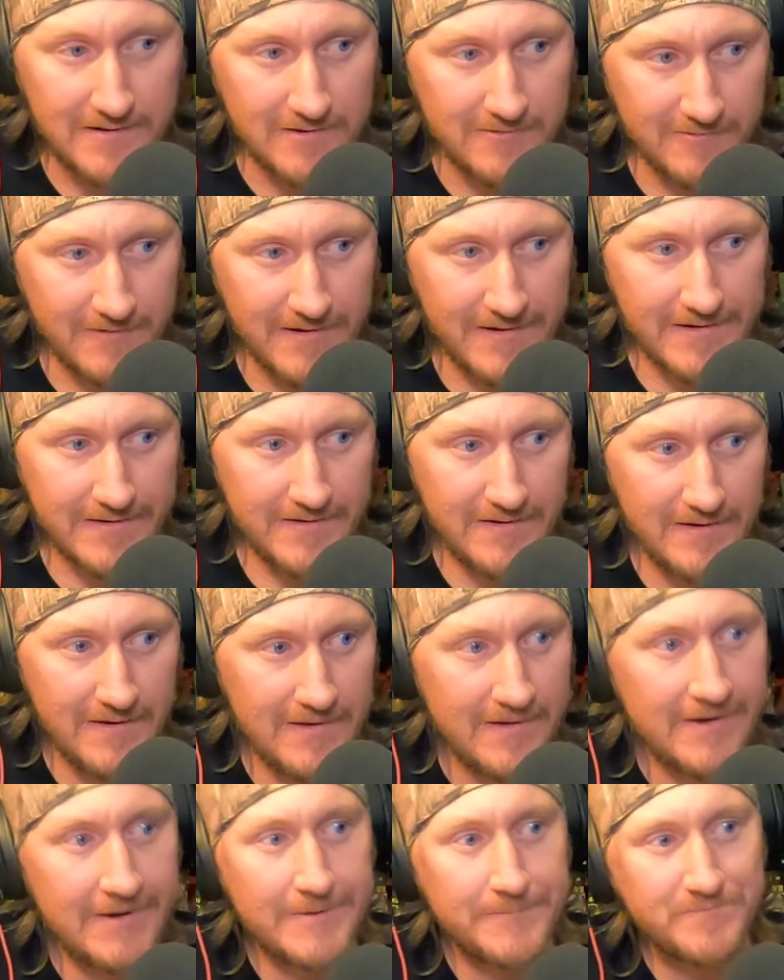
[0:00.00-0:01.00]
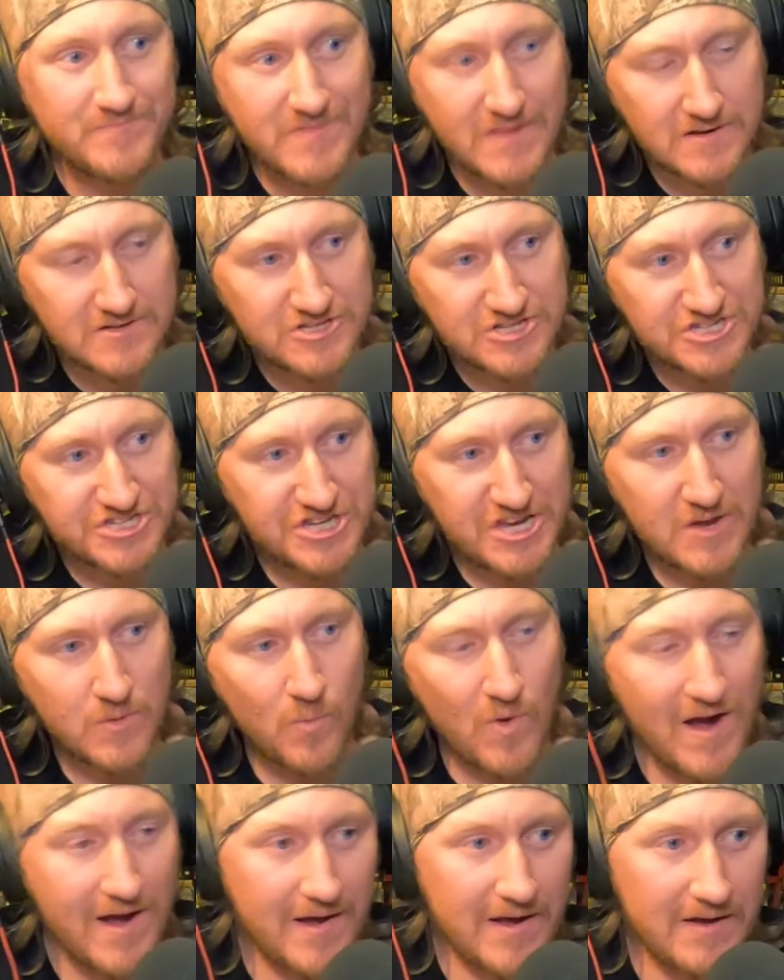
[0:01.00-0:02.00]
right? She
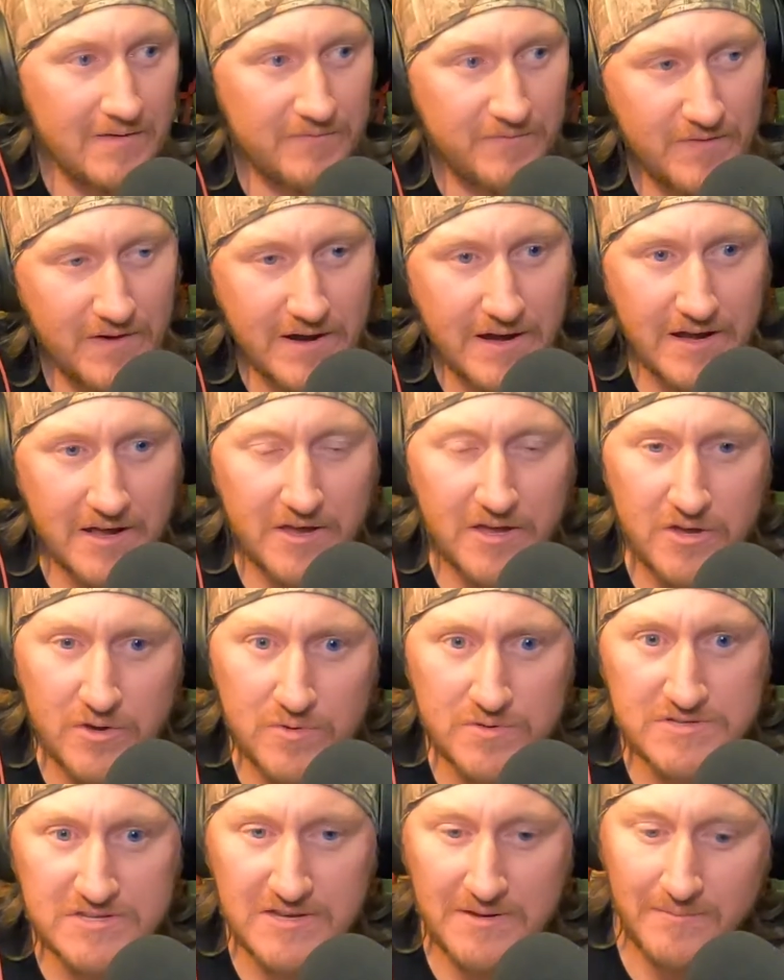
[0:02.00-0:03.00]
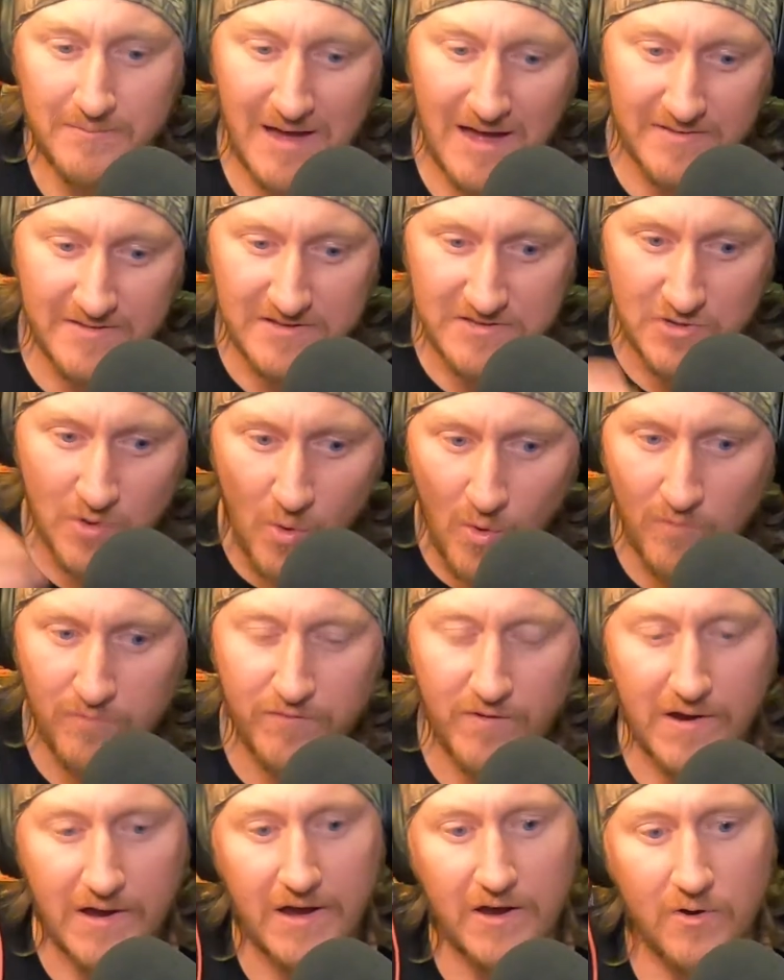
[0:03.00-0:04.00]
went and fucking accused him, had this whole
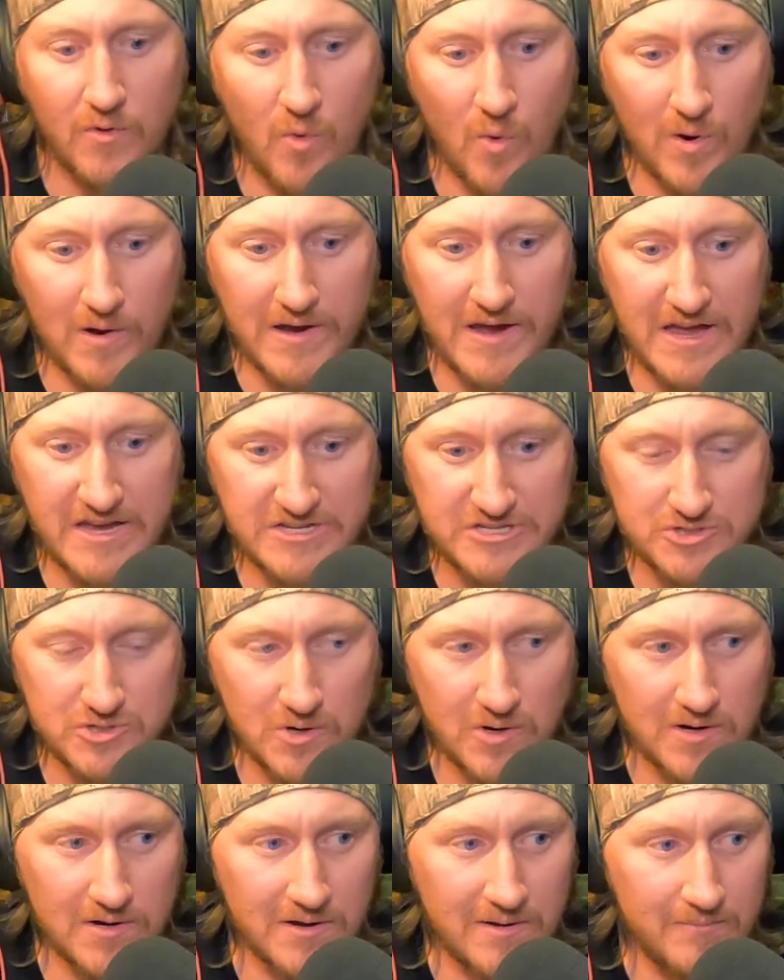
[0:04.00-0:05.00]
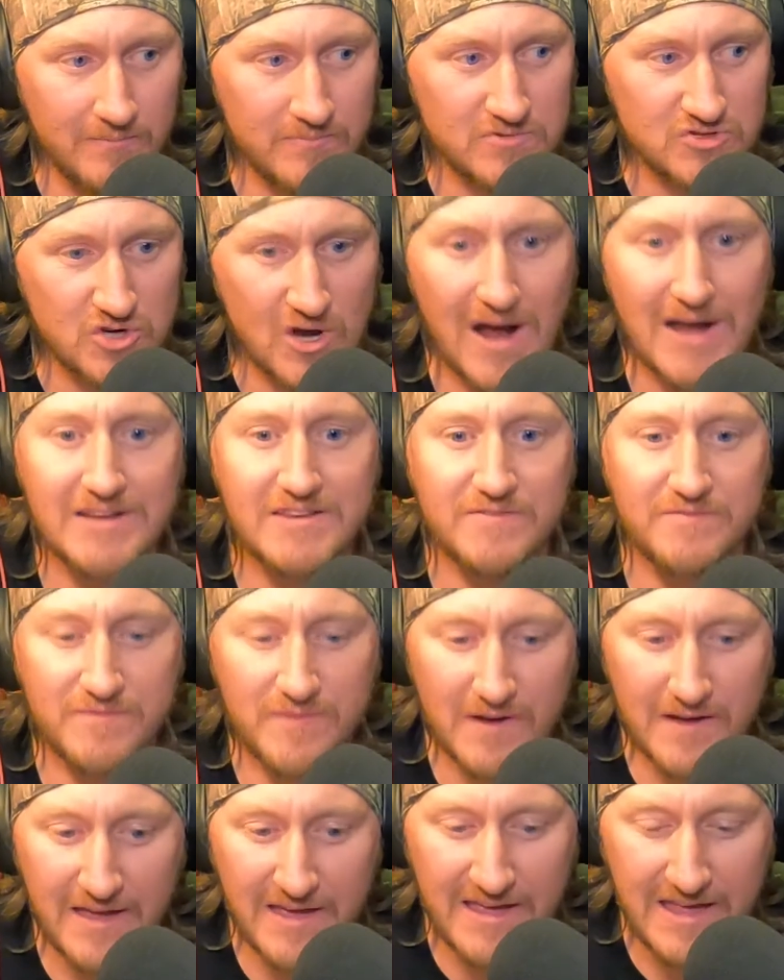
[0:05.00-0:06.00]
fucking court case drawn up, tried to
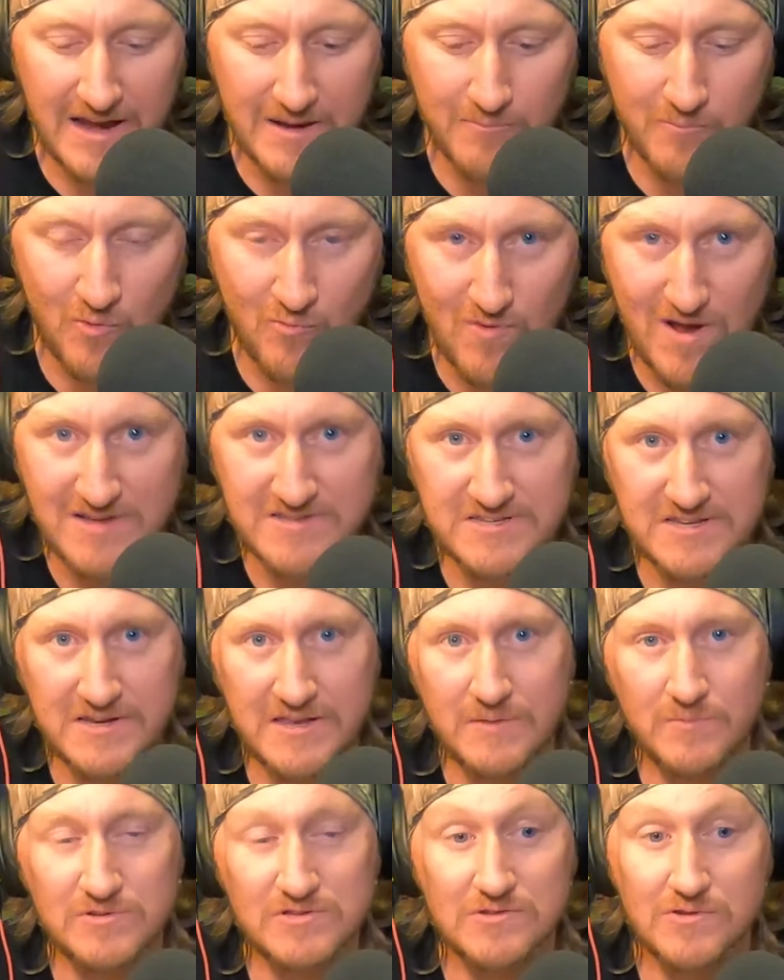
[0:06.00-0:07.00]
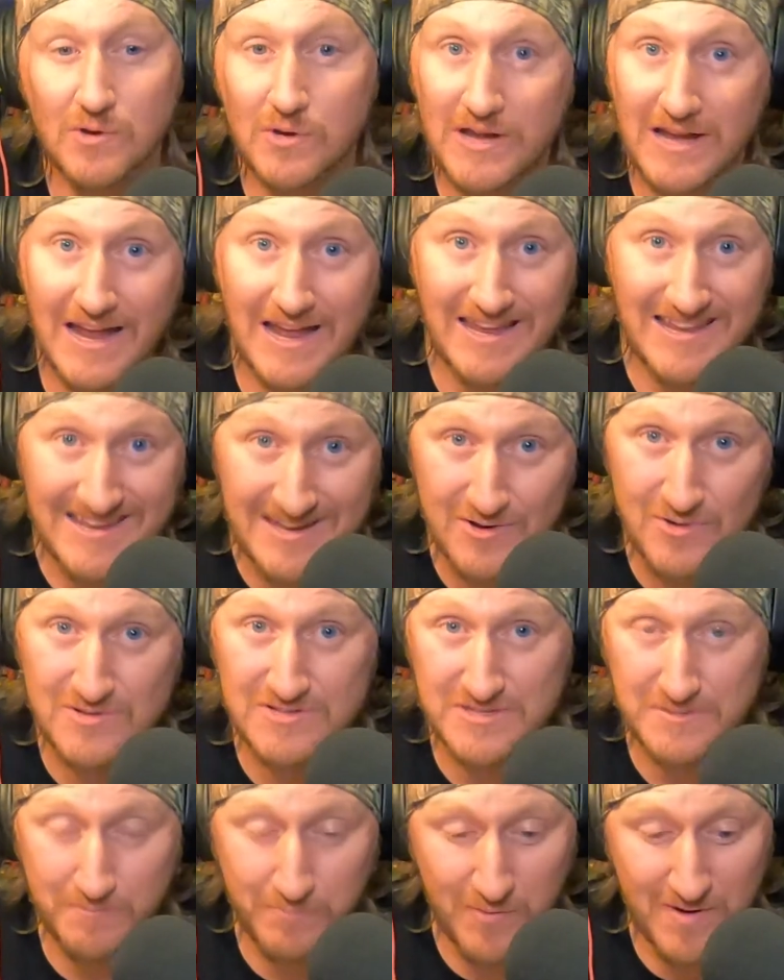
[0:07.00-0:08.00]
fucking get him arrested. He was looking at
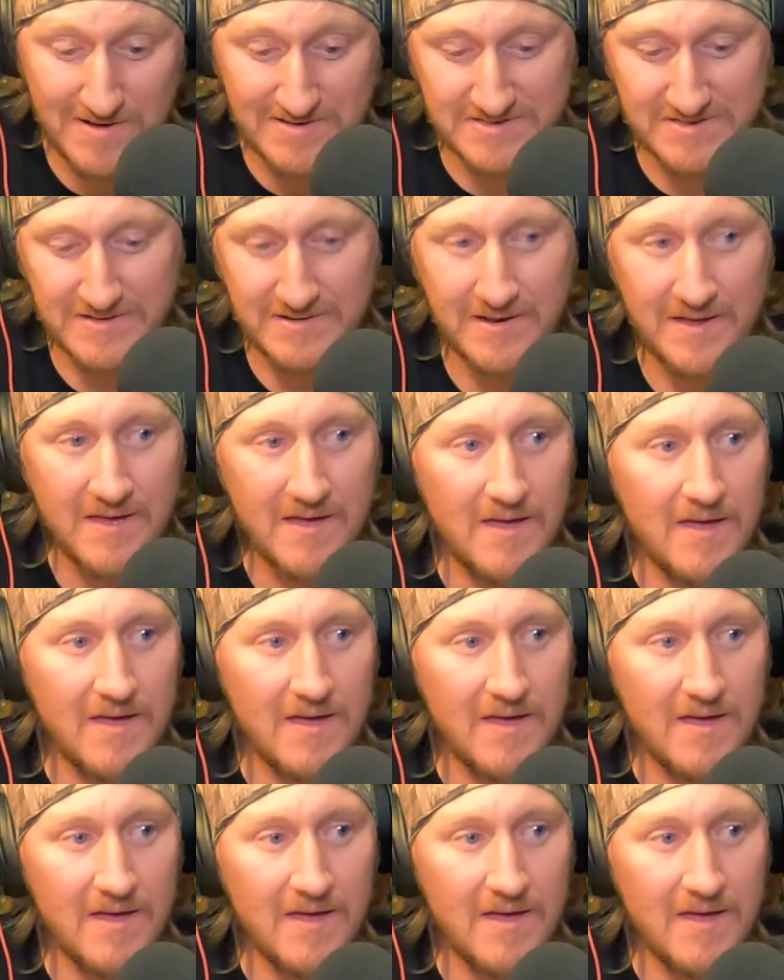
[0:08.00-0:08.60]
years in prison.